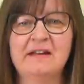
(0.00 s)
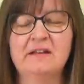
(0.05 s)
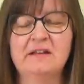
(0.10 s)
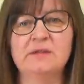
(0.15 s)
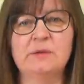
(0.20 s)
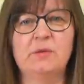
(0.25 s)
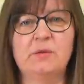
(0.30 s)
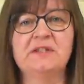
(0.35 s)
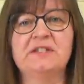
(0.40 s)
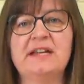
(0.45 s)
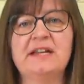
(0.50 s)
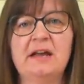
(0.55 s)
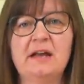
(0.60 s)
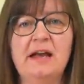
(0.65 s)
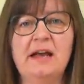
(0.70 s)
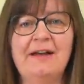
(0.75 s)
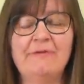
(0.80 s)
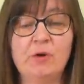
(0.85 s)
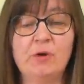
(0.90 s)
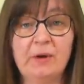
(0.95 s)
So I want to
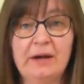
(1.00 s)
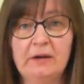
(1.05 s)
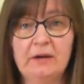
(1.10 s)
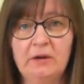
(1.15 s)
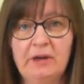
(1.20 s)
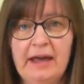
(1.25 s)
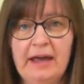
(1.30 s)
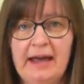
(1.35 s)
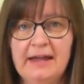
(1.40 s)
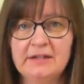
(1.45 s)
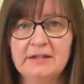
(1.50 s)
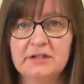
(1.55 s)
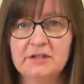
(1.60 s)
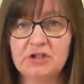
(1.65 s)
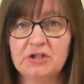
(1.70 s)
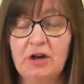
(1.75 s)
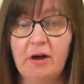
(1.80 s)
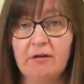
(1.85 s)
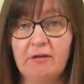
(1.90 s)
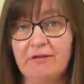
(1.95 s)
have a quick look at
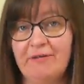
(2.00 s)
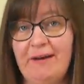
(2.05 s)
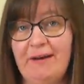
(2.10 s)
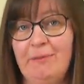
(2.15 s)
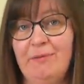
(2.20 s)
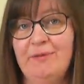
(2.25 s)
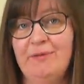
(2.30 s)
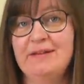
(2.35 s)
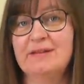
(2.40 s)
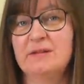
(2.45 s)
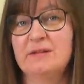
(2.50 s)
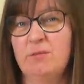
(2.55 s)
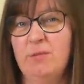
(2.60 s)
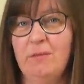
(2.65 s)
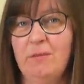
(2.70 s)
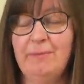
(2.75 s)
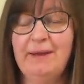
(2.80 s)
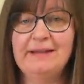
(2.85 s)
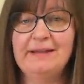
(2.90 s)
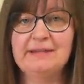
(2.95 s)
dark fabrics and
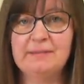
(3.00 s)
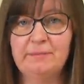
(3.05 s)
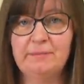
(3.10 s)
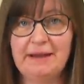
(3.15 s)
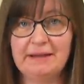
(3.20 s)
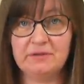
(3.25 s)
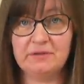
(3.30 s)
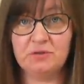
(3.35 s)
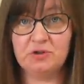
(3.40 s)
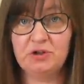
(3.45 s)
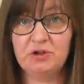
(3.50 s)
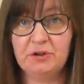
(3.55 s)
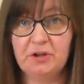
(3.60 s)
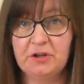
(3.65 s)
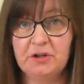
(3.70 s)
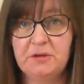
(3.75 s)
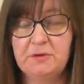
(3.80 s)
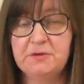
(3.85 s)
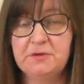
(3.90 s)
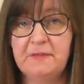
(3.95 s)
what pens and pencils you
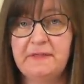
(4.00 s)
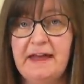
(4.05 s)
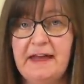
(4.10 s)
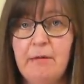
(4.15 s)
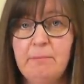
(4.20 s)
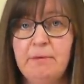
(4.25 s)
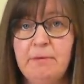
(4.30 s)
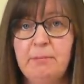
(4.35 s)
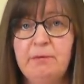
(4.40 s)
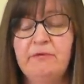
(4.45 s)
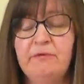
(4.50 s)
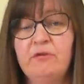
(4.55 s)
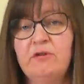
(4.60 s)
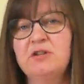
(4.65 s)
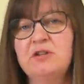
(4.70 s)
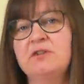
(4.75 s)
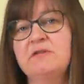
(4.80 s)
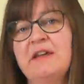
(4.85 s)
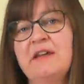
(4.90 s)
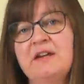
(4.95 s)
can use on that. But before
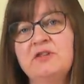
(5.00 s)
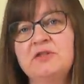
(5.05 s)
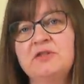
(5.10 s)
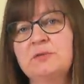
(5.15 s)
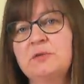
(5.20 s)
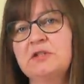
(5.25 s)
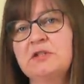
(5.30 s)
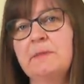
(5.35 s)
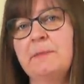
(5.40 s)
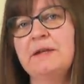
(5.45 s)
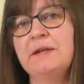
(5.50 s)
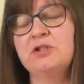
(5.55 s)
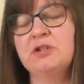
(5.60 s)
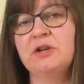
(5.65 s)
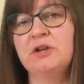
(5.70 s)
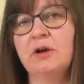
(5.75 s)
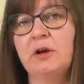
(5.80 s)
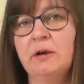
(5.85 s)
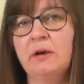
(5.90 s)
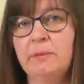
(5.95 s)
I do that, I just want to
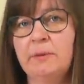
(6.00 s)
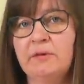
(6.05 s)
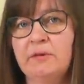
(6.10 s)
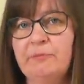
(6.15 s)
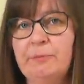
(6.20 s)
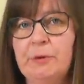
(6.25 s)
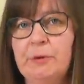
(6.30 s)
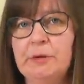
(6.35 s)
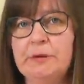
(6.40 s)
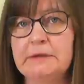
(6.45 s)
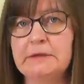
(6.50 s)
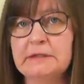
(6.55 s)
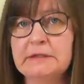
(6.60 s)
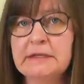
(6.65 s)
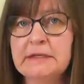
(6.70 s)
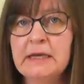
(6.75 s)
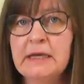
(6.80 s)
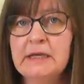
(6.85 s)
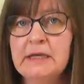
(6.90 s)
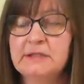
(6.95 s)
mention a couple of
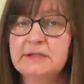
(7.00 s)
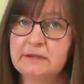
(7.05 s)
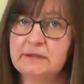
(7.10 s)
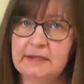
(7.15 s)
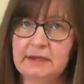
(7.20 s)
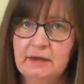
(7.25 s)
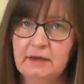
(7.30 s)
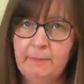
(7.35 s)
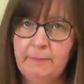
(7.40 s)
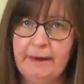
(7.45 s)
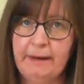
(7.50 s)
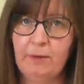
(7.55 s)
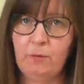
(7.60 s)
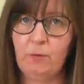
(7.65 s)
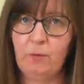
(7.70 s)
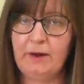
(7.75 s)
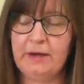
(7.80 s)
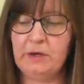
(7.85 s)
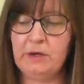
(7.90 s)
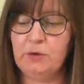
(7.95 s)
points to think
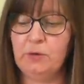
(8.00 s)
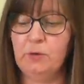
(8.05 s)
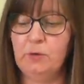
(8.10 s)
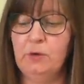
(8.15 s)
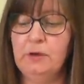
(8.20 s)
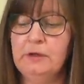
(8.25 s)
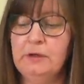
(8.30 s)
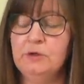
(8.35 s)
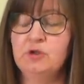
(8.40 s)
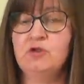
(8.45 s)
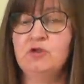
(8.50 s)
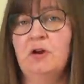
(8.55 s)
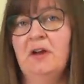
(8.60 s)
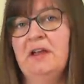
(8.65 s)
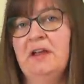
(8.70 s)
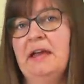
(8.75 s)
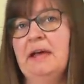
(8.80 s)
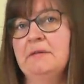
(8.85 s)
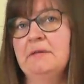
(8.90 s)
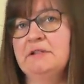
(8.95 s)
about when you're
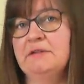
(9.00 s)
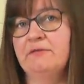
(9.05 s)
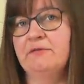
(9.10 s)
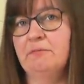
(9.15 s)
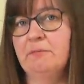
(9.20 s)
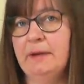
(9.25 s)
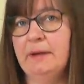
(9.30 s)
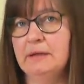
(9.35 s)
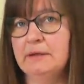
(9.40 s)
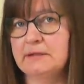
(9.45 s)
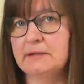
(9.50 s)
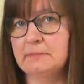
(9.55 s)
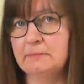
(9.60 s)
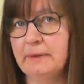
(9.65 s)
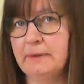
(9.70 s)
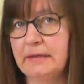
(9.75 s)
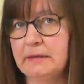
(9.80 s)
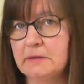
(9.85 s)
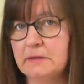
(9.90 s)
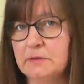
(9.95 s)
trying out different pens and
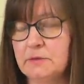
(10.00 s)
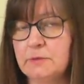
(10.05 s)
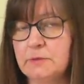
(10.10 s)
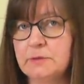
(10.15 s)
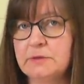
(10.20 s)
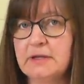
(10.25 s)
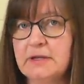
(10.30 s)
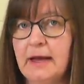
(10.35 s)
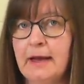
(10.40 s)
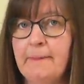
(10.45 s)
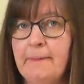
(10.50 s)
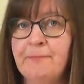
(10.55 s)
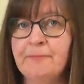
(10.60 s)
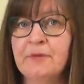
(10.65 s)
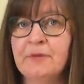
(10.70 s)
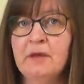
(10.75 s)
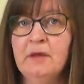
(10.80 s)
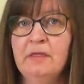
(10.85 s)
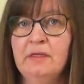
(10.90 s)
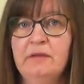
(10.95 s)
pencils.
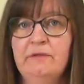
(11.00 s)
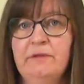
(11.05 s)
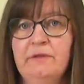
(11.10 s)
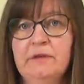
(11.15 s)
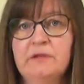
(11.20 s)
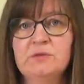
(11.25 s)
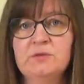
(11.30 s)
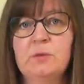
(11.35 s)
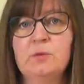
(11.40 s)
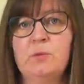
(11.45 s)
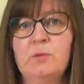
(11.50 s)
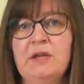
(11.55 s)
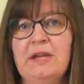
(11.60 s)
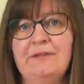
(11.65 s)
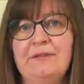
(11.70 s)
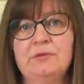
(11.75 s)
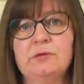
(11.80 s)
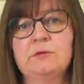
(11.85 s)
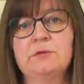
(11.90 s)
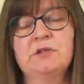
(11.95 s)
The first one we
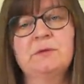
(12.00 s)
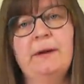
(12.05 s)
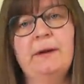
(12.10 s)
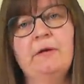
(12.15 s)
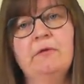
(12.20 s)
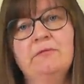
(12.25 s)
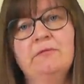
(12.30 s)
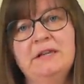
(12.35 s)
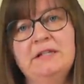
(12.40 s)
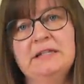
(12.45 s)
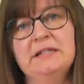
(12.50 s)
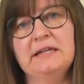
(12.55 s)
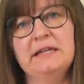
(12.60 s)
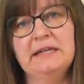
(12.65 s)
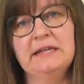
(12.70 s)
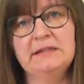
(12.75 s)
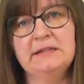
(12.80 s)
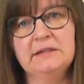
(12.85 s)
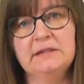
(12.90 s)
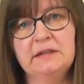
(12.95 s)
have talked about already
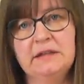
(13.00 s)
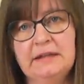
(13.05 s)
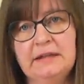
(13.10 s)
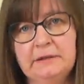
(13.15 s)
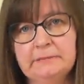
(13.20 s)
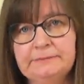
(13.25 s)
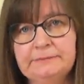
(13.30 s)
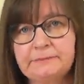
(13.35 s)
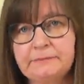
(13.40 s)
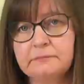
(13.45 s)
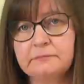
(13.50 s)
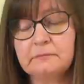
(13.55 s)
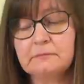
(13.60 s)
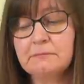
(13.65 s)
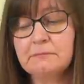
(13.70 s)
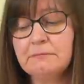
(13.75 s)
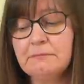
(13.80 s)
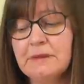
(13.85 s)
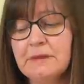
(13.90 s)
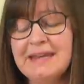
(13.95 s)
is the
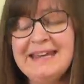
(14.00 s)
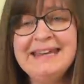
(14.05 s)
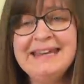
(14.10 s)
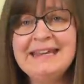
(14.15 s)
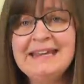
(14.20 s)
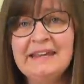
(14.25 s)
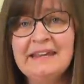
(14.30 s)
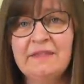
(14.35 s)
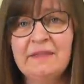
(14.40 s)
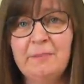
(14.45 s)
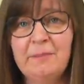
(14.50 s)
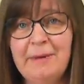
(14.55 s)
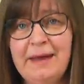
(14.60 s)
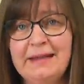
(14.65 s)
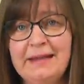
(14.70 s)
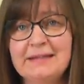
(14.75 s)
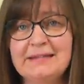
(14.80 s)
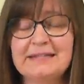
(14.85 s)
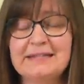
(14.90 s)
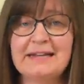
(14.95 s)
ink in the
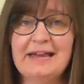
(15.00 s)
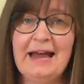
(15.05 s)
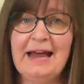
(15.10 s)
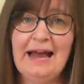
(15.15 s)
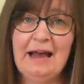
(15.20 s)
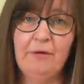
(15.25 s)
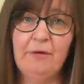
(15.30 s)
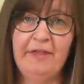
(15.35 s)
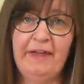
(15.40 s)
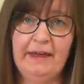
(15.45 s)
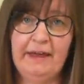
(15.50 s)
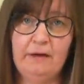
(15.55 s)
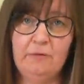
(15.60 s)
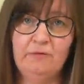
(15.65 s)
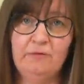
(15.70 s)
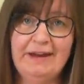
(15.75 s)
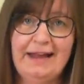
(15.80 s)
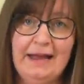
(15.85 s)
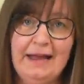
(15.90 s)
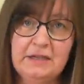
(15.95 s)
pens and how they
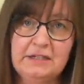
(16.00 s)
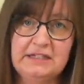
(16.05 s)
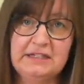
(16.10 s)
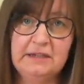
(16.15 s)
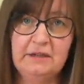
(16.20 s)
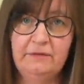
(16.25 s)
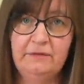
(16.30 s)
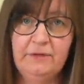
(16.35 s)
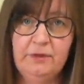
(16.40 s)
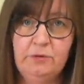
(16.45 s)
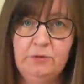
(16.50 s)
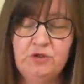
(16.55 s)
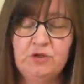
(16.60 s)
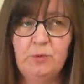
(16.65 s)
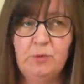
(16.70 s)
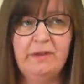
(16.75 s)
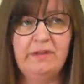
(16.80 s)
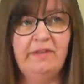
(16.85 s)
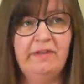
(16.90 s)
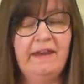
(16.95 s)
react in the future,
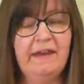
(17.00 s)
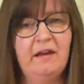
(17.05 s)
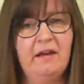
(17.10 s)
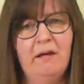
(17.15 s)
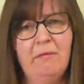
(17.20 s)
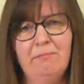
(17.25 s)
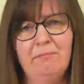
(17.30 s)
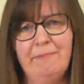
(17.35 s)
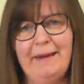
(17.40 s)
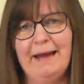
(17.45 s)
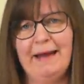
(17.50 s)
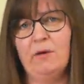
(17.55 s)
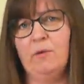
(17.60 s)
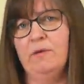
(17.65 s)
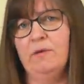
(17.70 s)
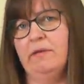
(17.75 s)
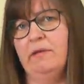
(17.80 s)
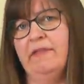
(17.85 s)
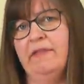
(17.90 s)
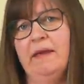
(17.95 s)
whether they come back,
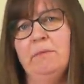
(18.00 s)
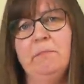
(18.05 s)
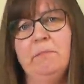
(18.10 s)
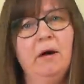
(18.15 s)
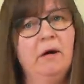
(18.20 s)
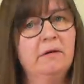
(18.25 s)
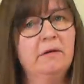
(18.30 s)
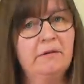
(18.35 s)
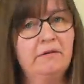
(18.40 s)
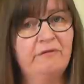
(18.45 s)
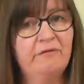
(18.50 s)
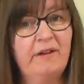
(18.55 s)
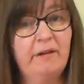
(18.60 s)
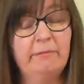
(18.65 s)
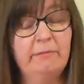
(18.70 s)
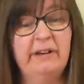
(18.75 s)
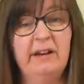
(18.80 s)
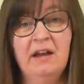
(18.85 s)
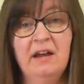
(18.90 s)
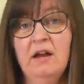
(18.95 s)
whether they mark the
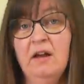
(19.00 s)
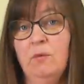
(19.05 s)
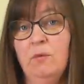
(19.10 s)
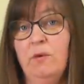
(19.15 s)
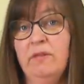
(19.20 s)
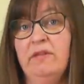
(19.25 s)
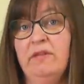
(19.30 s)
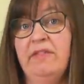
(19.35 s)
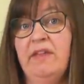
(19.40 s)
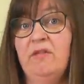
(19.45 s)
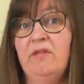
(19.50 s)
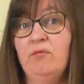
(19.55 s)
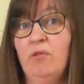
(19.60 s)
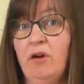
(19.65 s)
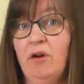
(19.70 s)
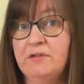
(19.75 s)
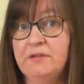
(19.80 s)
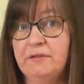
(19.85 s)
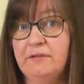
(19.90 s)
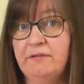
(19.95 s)
fabric, whether they
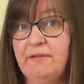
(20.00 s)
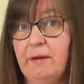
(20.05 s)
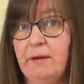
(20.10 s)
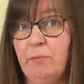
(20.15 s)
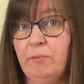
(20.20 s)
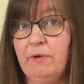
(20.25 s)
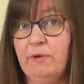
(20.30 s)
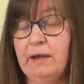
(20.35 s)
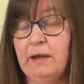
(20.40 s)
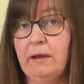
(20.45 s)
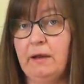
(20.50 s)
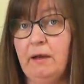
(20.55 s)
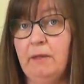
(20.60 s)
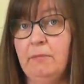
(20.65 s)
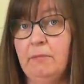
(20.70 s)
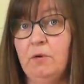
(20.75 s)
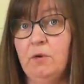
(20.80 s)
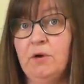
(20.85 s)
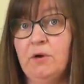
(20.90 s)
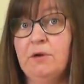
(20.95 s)
rot the fabric.
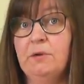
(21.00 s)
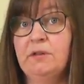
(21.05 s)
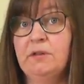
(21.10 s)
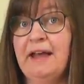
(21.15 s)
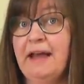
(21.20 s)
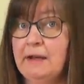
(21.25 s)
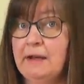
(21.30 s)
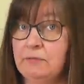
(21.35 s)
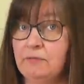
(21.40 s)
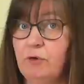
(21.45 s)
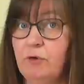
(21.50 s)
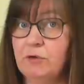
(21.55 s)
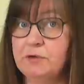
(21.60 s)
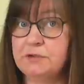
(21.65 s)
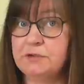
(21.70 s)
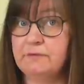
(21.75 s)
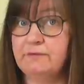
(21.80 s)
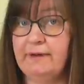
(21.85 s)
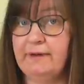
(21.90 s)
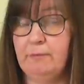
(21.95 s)
Oil can
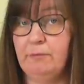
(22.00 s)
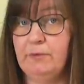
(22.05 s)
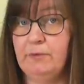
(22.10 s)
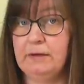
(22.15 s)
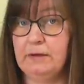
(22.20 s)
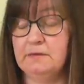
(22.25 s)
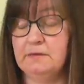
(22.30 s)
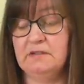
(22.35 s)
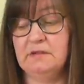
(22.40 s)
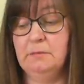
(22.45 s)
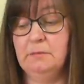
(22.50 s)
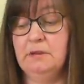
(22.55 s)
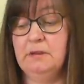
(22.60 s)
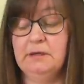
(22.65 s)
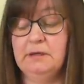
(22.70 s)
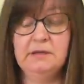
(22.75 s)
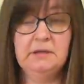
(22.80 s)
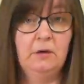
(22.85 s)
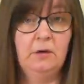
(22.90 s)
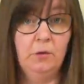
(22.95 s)
rot fabric, and some of
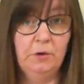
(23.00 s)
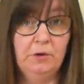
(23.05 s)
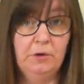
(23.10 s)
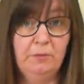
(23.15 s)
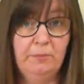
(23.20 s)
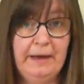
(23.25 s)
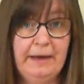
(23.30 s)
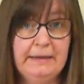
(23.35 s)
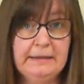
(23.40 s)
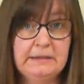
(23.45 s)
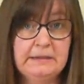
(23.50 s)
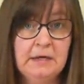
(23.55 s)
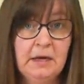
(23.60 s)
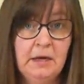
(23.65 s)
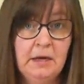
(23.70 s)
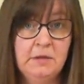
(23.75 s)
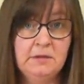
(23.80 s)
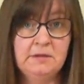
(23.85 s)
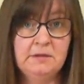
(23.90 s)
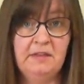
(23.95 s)
these are oil based,
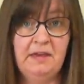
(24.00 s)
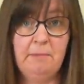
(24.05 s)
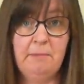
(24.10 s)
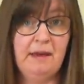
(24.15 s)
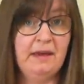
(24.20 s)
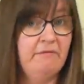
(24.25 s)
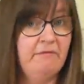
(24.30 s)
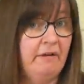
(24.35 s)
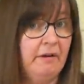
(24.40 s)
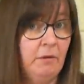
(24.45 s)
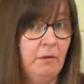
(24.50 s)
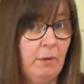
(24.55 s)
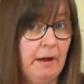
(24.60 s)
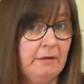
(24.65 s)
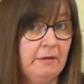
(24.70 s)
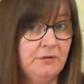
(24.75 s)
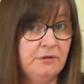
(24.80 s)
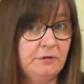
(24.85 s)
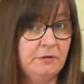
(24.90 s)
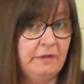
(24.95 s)
so they may very
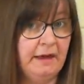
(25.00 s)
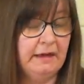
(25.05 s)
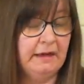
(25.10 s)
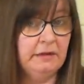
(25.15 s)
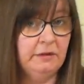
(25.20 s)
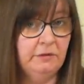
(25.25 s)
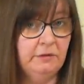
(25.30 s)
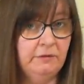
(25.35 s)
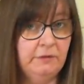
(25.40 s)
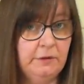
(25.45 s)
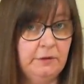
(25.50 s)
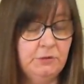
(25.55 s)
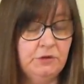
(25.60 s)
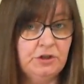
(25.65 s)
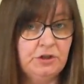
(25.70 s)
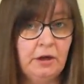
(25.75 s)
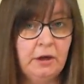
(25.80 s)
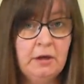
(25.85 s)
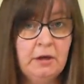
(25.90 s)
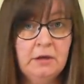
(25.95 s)
well do that in the
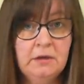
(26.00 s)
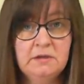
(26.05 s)
future.